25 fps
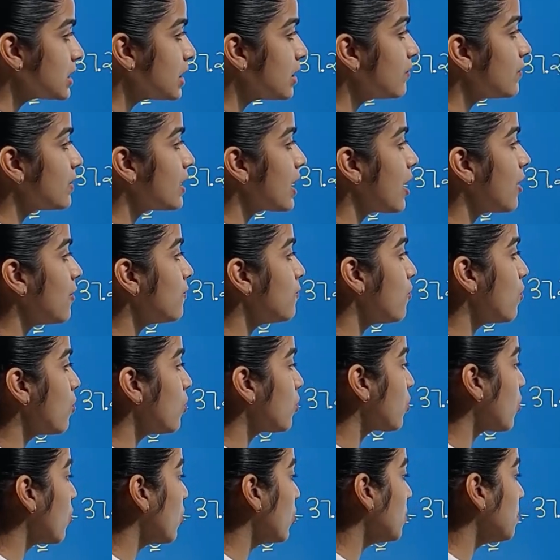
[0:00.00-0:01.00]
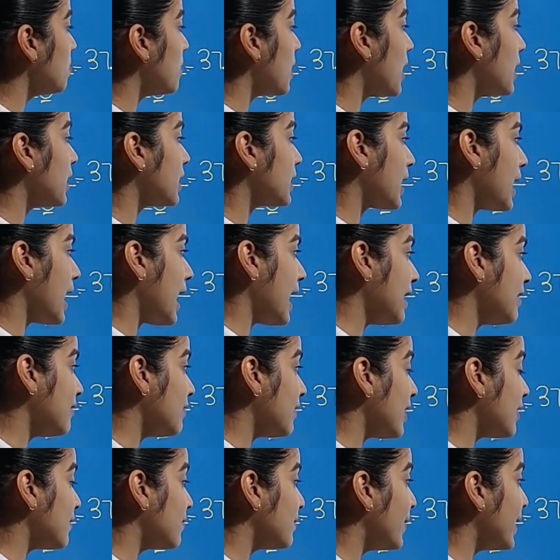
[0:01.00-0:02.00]
we have 4 whole part and
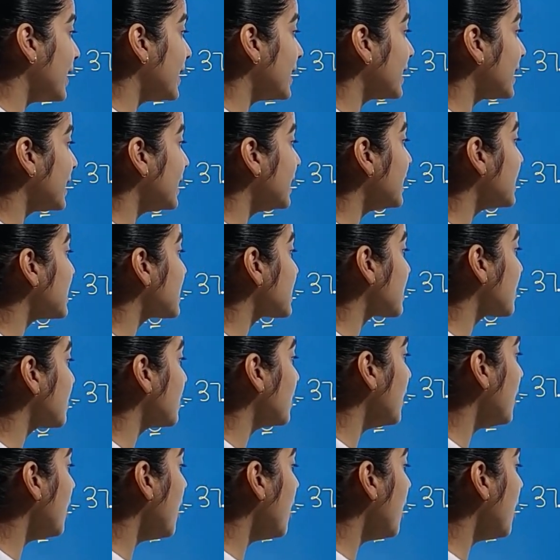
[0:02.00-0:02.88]
5 by 10 decimal